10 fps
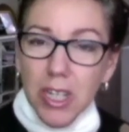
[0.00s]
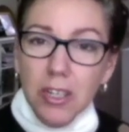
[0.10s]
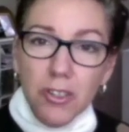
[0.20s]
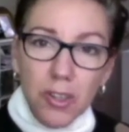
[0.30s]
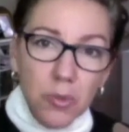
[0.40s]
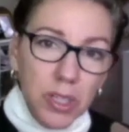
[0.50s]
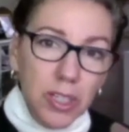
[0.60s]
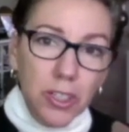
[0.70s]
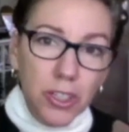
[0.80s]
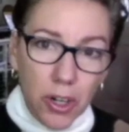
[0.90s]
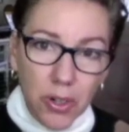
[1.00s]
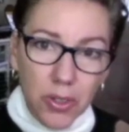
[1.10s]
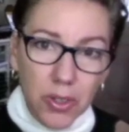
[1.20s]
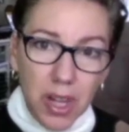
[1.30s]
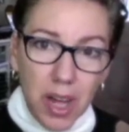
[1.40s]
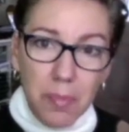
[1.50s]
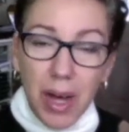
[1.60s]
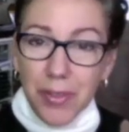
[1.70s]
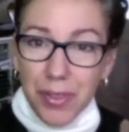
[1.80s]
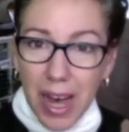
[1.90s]
So I want you to journal
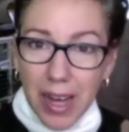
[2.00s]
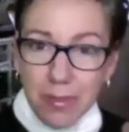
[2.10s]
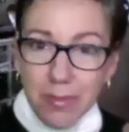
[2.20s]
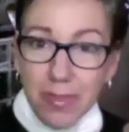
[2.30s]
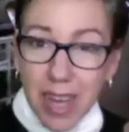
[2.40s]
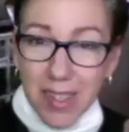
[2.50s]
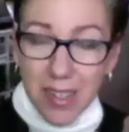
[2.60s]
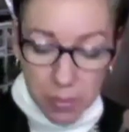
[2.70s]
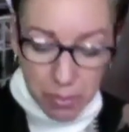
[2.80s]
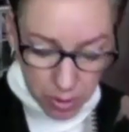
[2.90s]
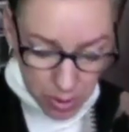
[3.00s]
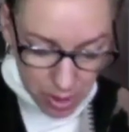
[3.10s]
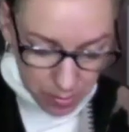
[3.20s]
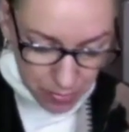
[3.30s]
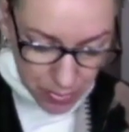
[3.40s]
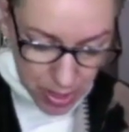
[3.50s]
about that. That's a big one.